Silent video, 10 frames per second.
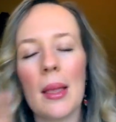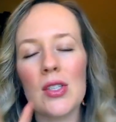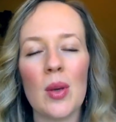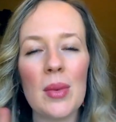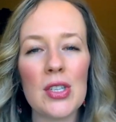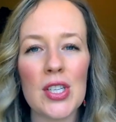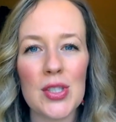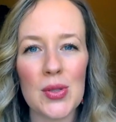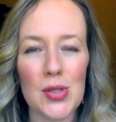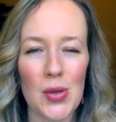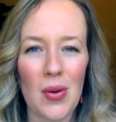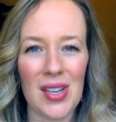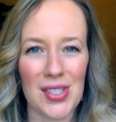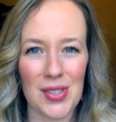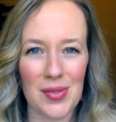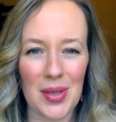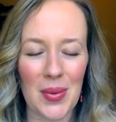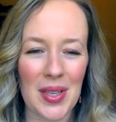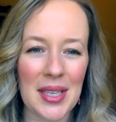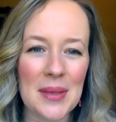So I'm gonna address those two questions really
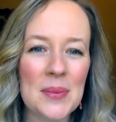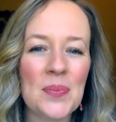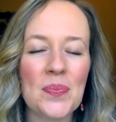quickly.